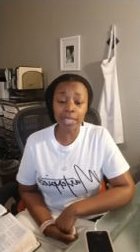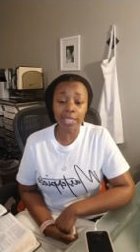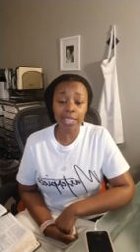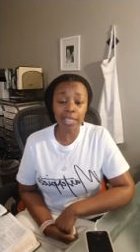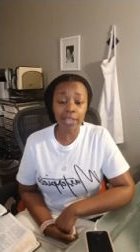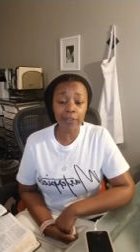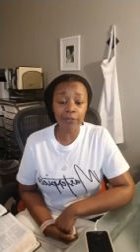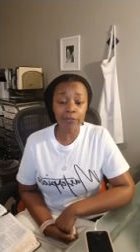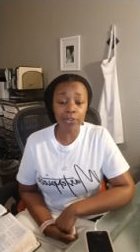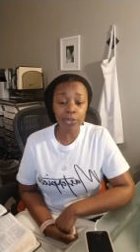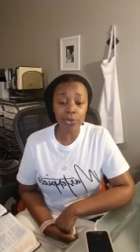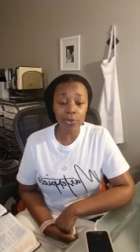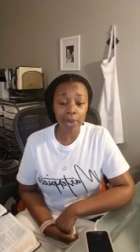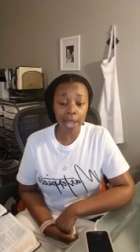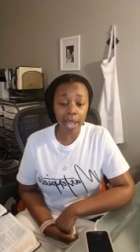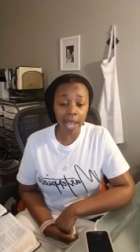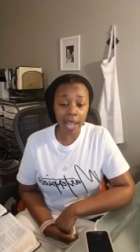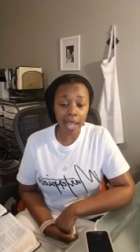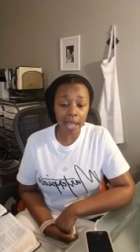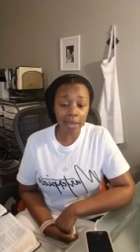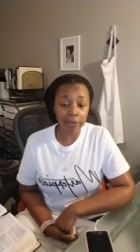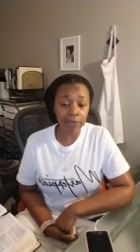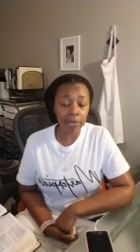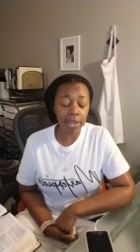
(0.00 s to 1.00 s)
if you
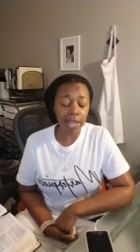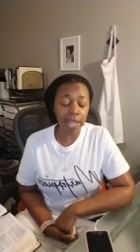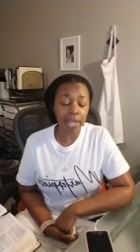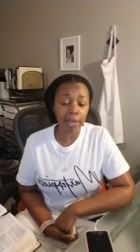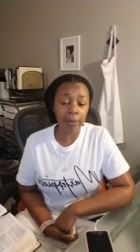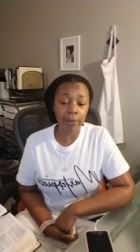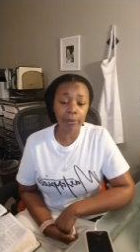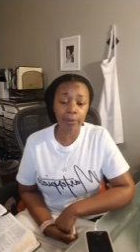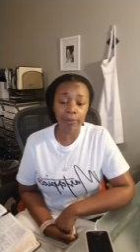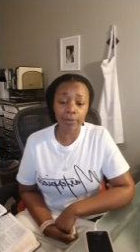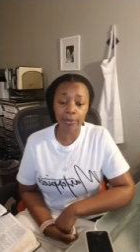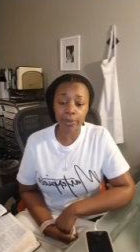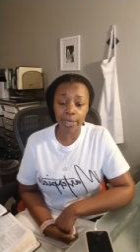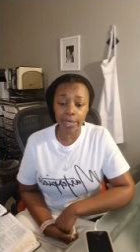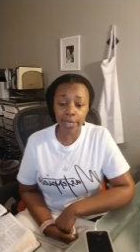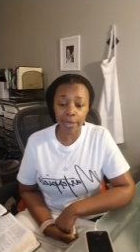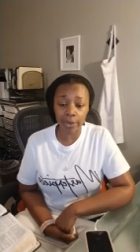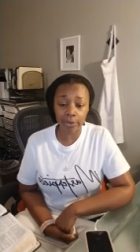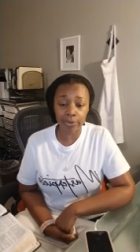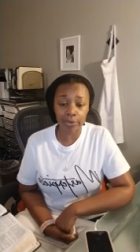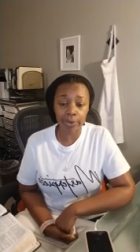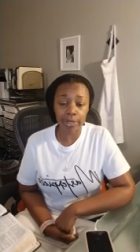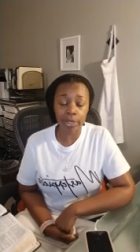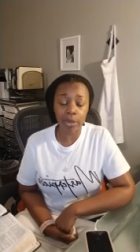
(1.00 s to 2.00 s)
have a
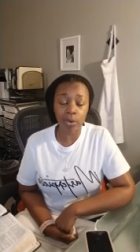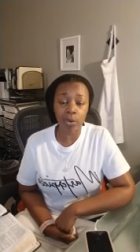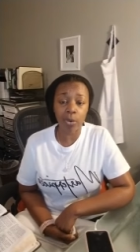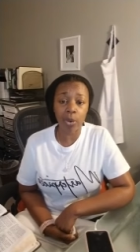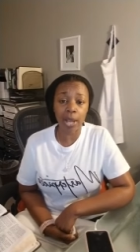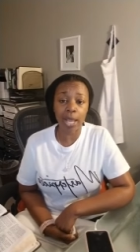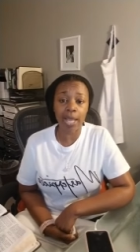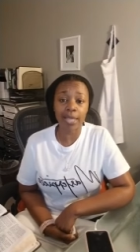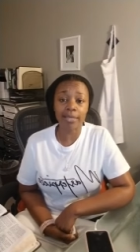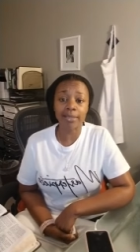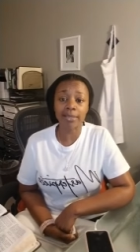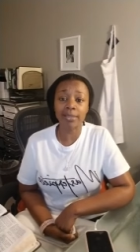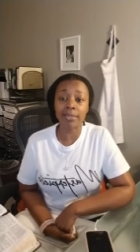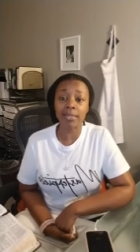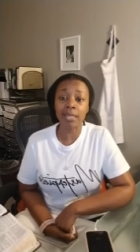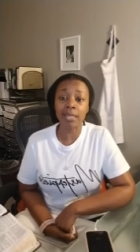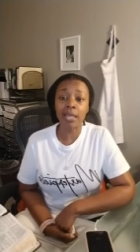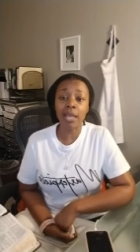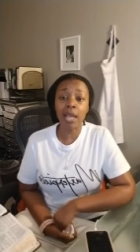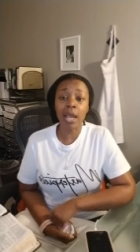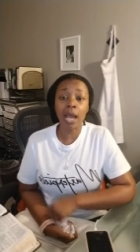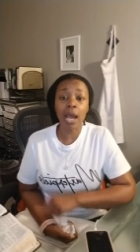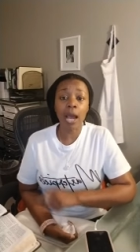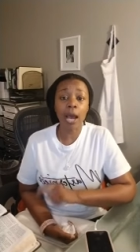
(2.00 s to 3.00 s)
prayer request,
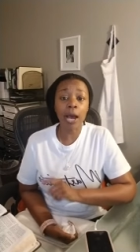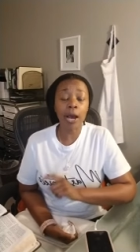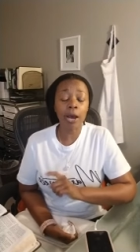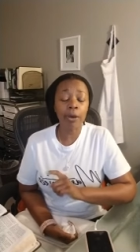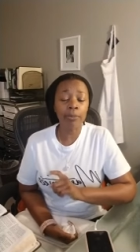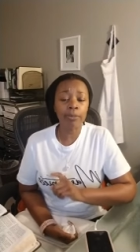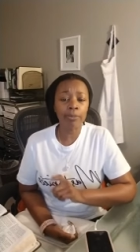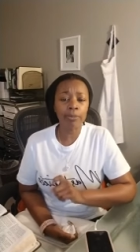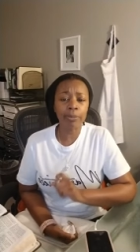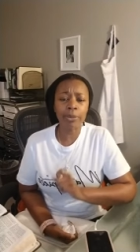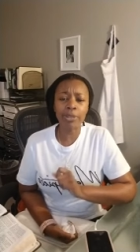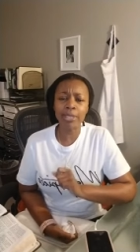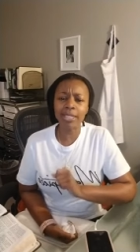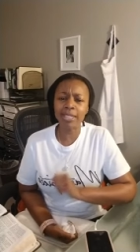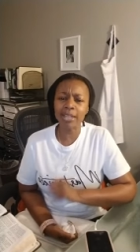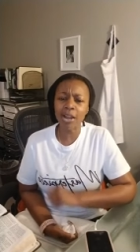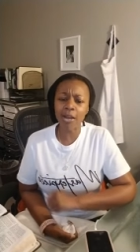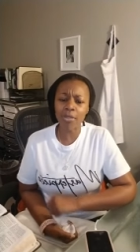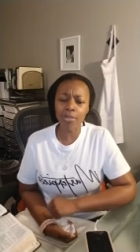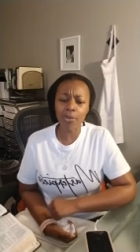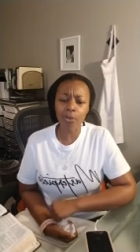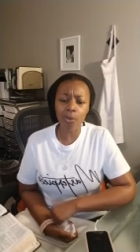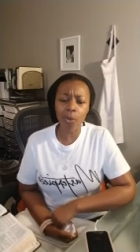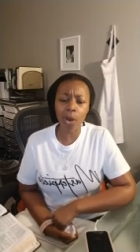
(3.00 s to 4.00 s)
put it
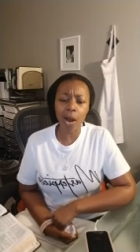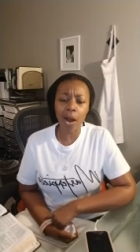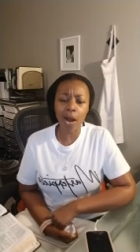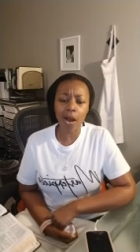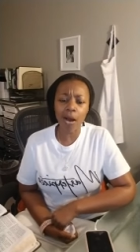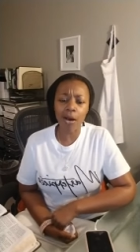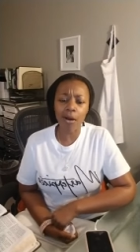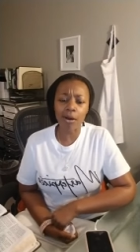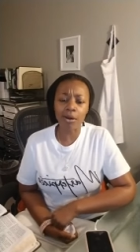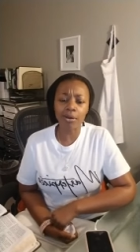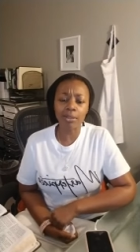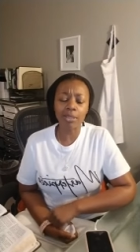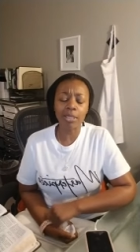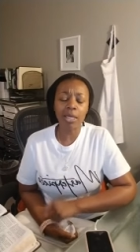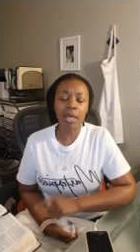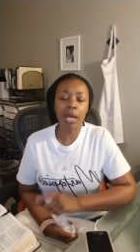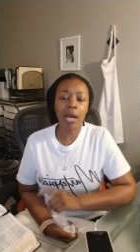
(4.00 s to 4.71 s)
on the wall.